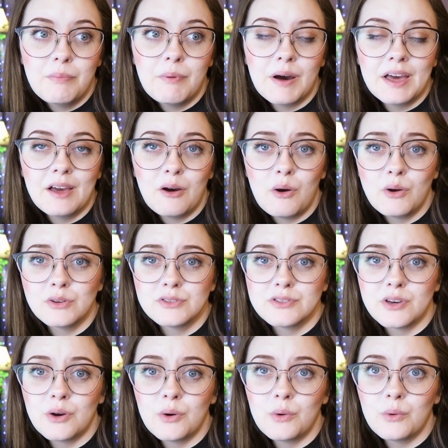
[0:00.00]
But
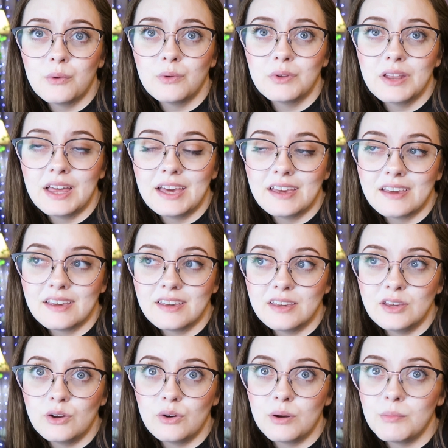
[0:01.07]
also,
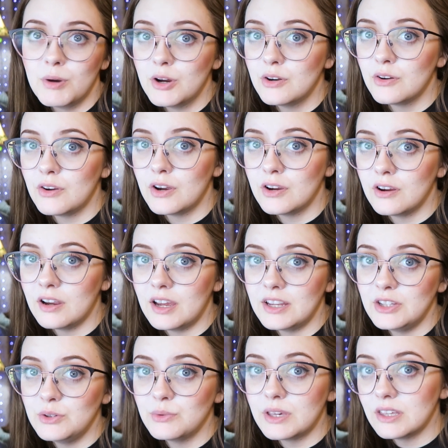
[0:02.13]
you're a murderer
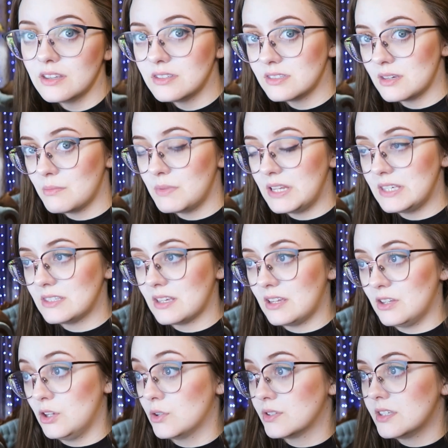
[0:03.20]
and you killed somebody's
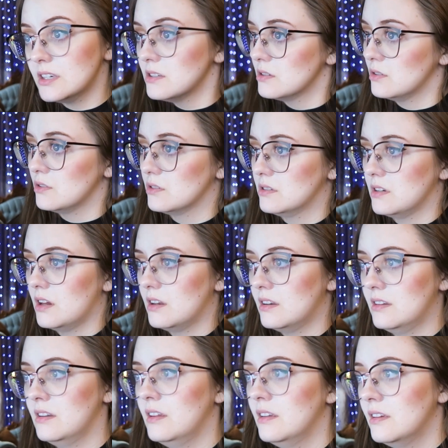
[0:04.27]
son, your sister's
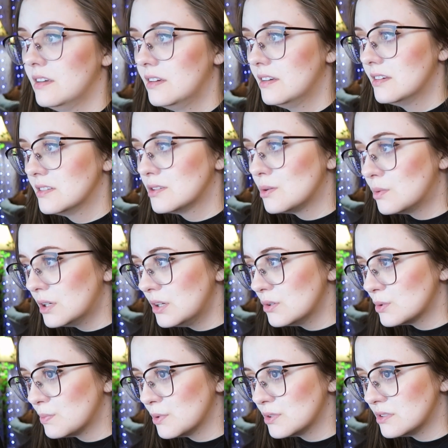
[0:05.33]
son. So what are
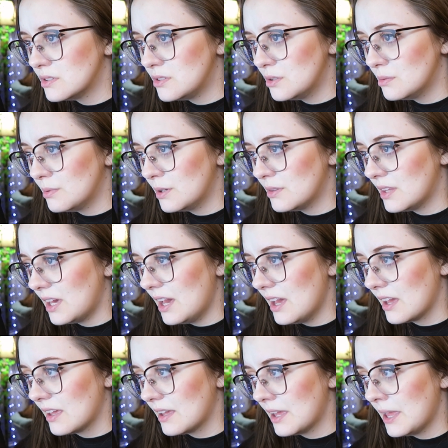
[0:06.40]
you supposed to do about
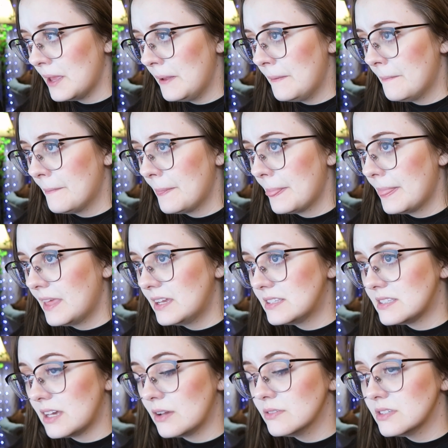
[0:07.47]
that?
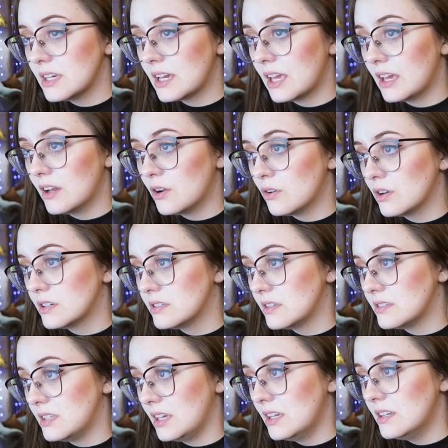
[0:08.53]
It sounds like Icarus
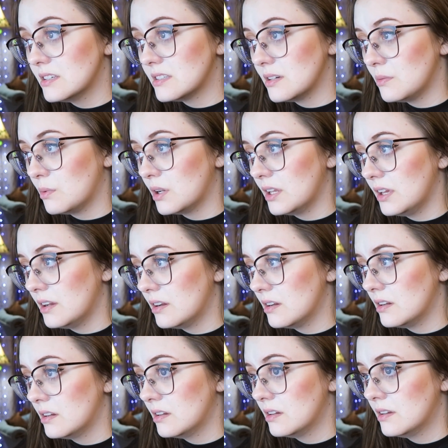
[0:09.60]
is the innocent one
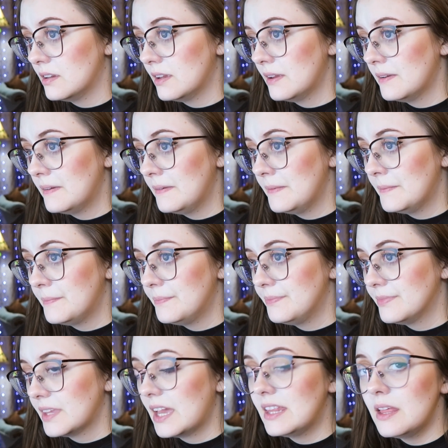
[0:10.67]
here.
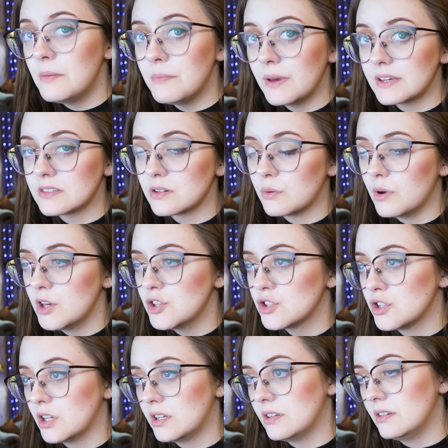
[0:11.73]
And then begs the
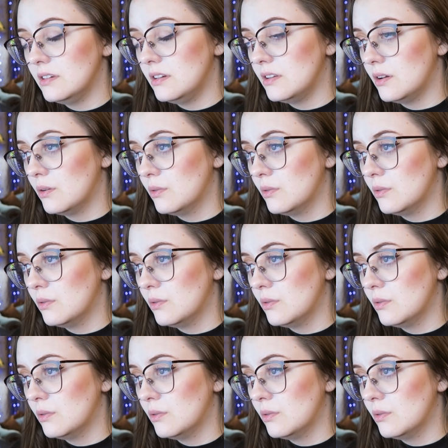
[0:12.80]
question,